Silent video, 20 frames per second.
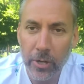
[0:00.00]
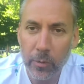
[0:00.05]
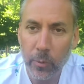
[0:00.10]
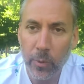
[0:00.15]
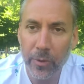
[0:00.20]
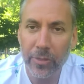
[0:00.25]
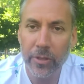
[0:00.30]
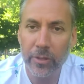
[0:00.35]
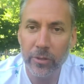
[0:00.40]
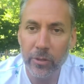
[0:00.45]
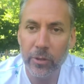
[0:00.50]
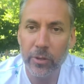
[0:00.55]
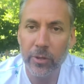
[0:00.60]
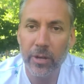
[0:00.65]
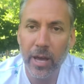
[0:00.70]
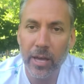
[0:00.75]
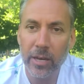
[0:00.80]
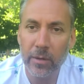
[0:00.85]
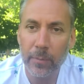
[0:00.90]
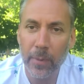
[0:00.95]
within the
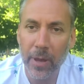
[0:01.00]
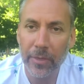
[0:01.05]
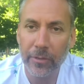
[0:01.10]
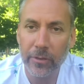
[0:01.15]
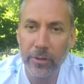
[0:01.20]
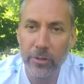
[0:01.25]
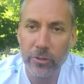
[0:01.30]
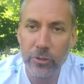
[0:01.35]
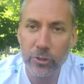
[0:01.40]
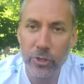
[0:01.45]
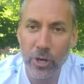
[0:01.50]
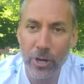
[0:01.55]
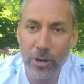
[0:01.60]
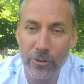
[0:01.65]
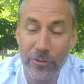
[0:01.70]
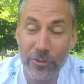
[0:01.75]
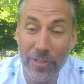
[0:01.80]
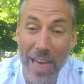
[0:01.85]
United Methodist Church.